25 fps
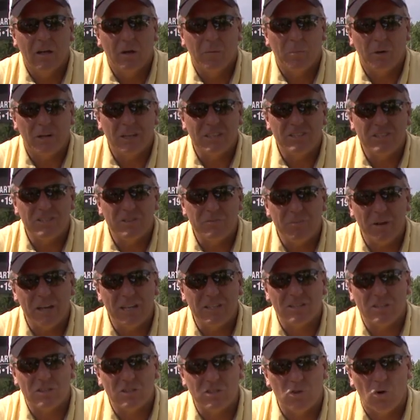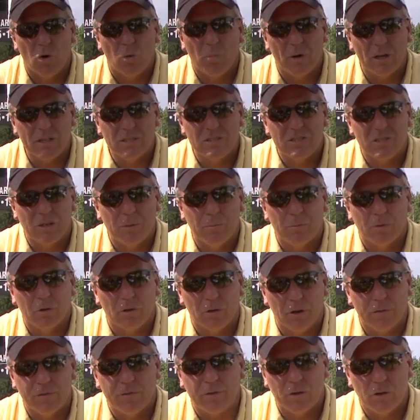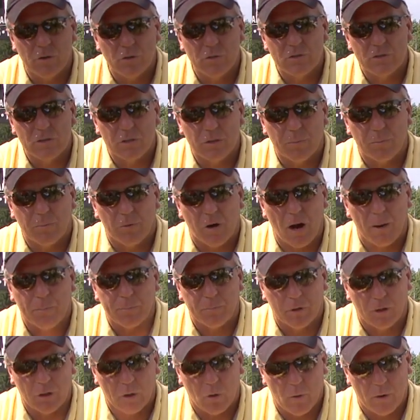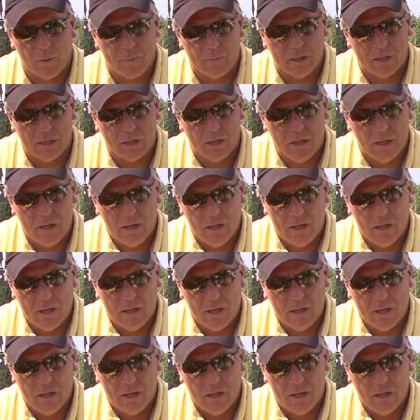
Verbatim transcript: but it just makes it so much simpler if you're using the proper equipment.